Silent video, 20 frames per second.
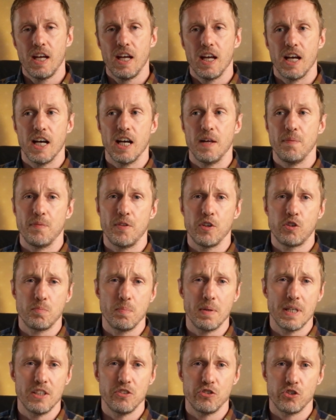This
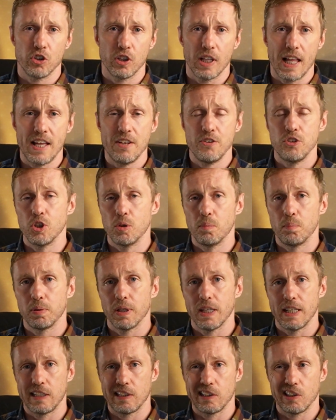means you'll end up
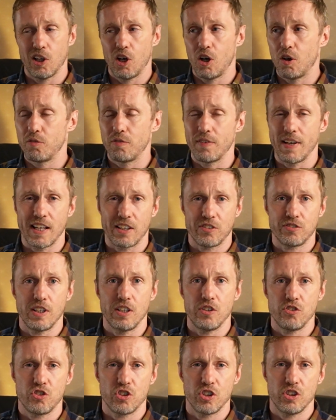playing a lot of
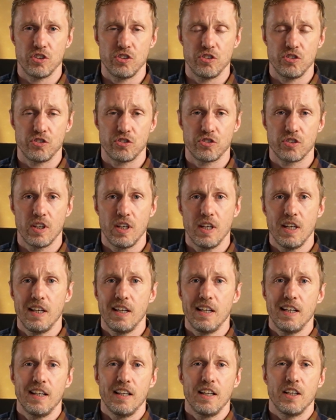extensions,
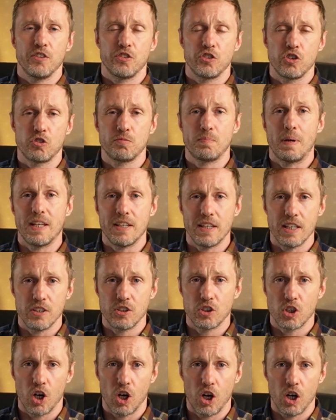suspended
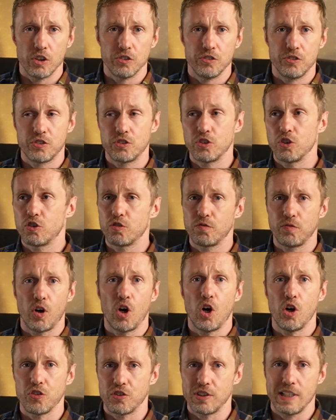chords,
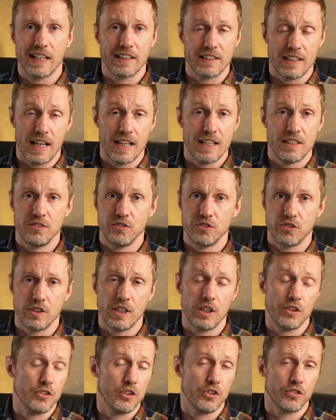sus4s and
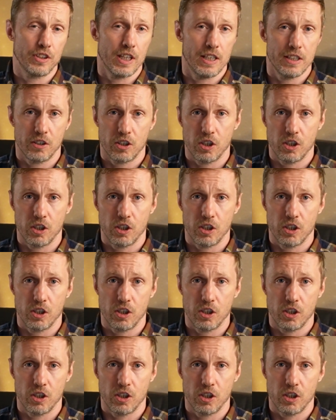add9s, those kind of